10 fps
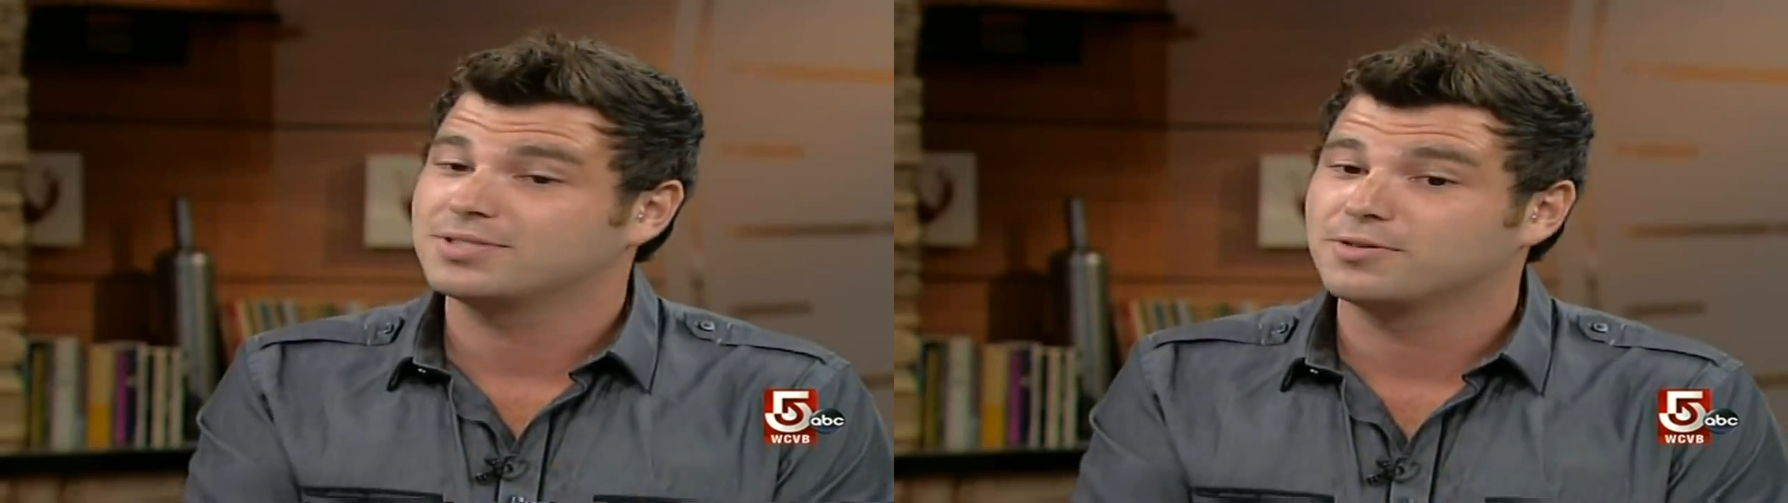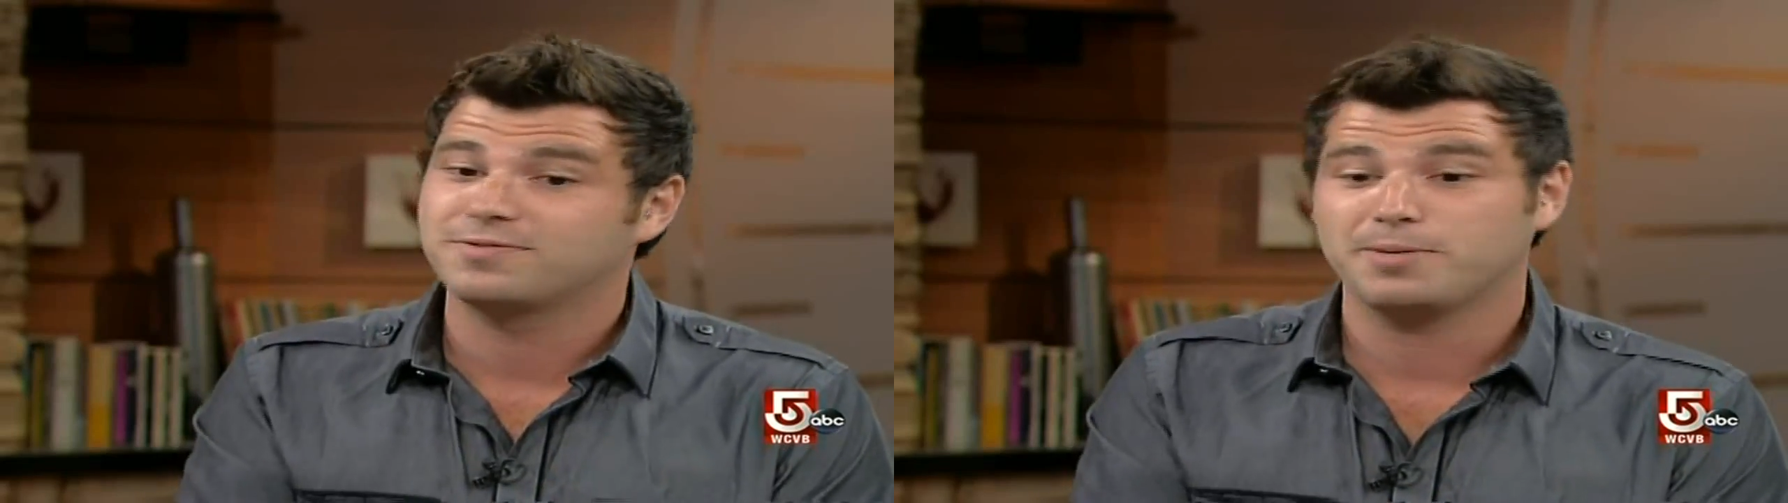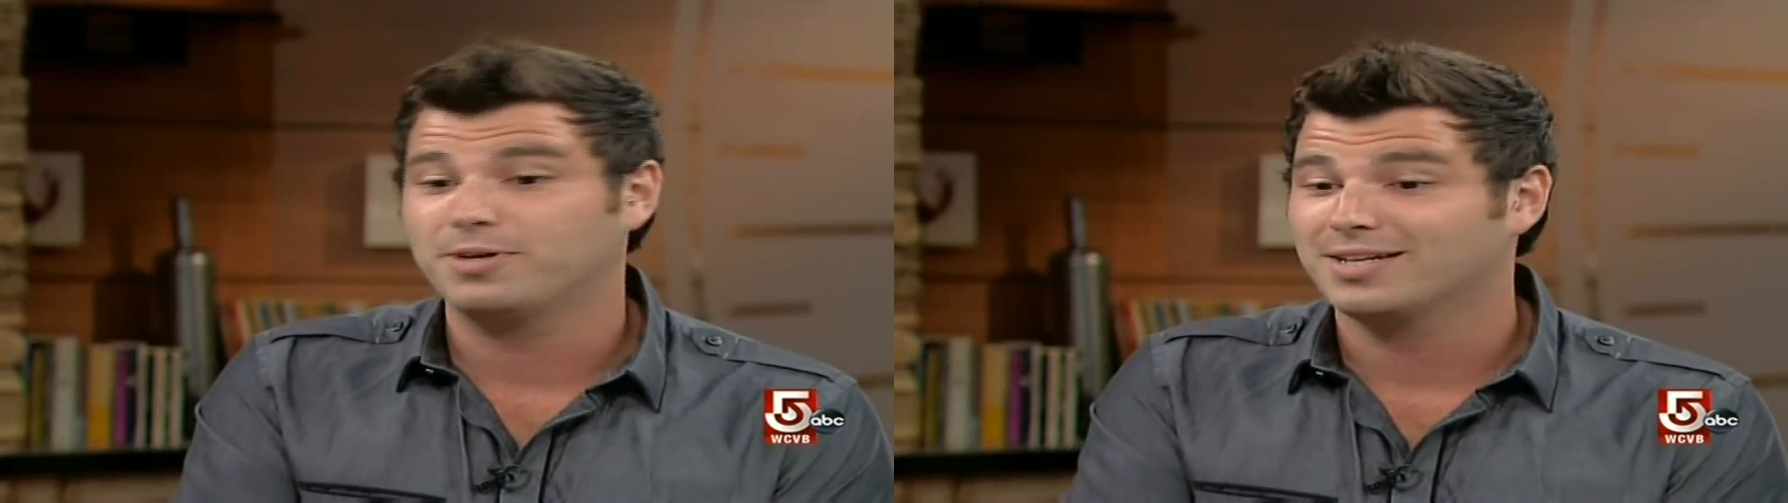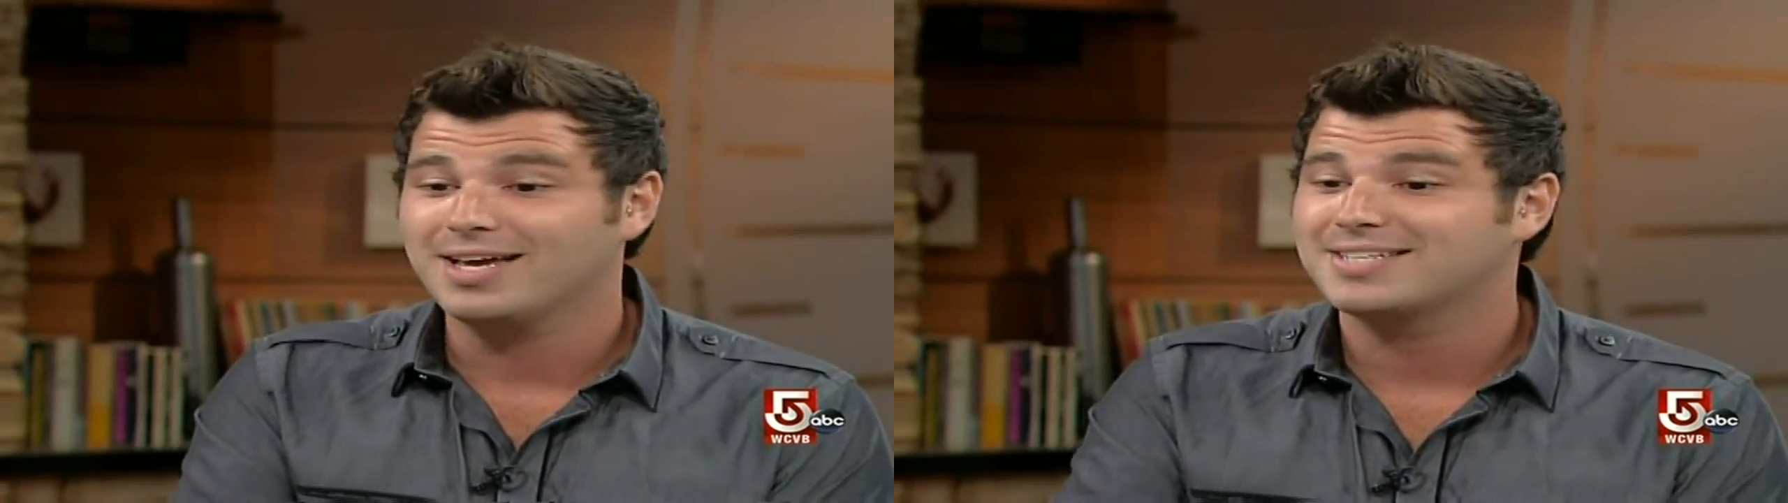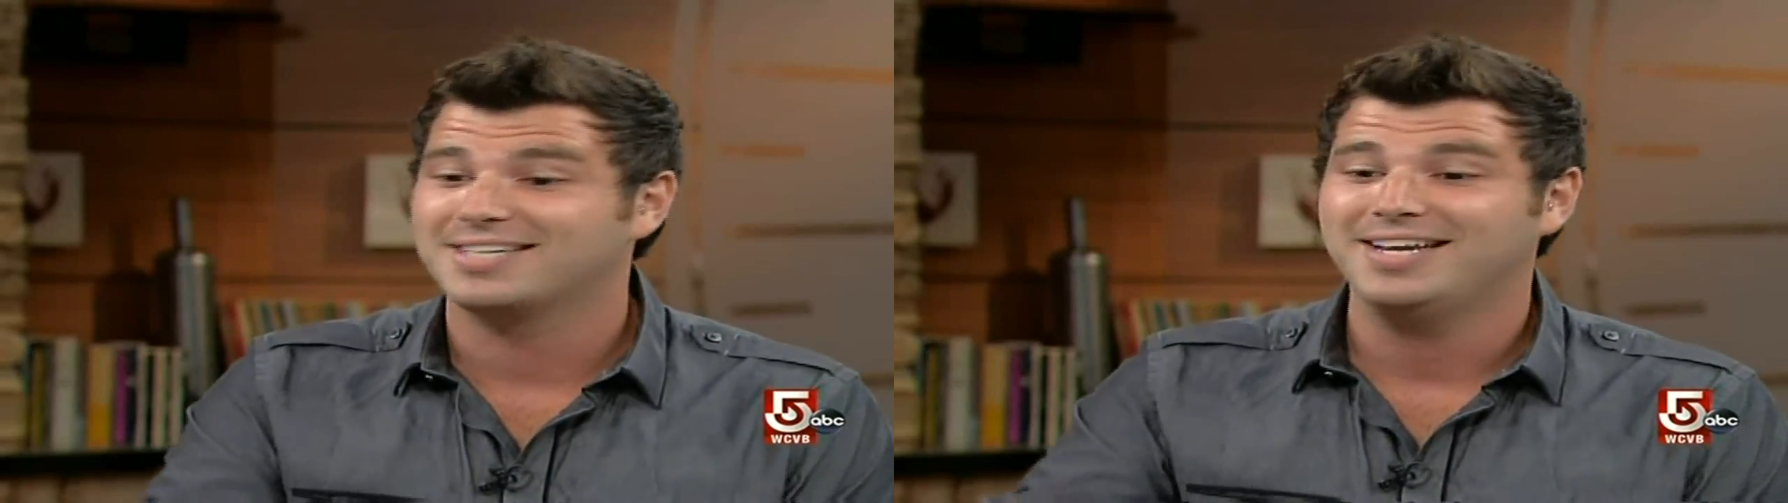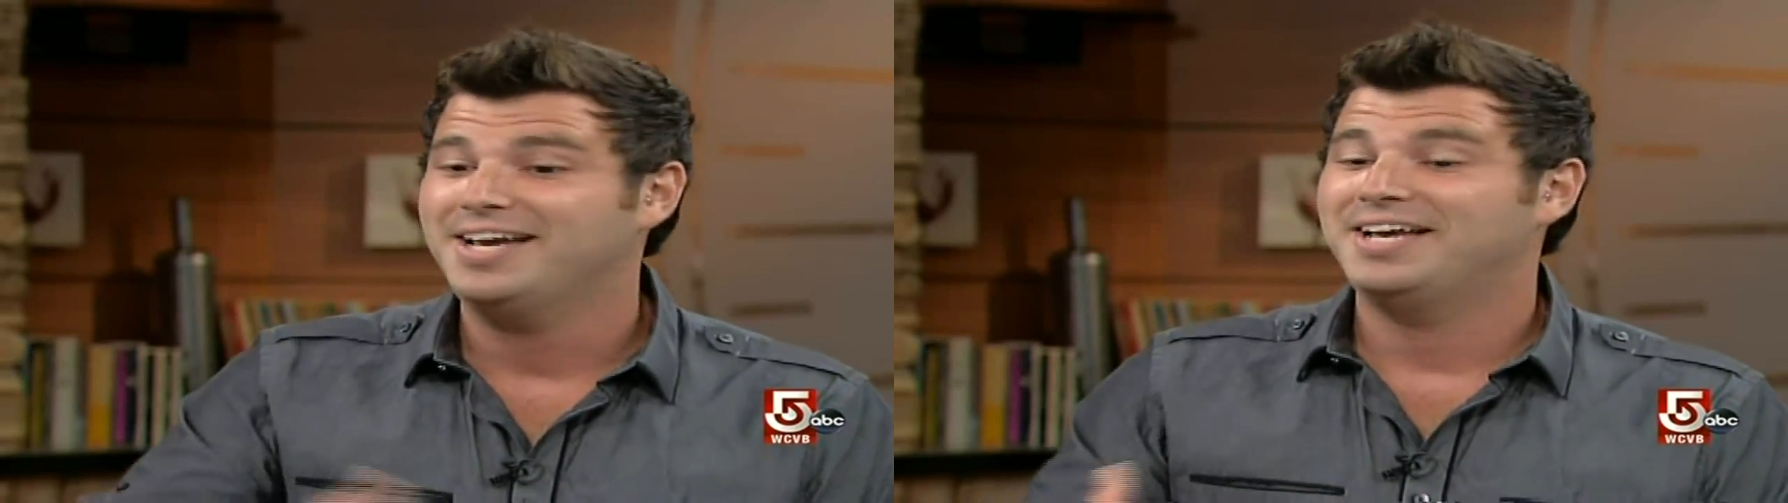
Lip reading: So if someone likes, and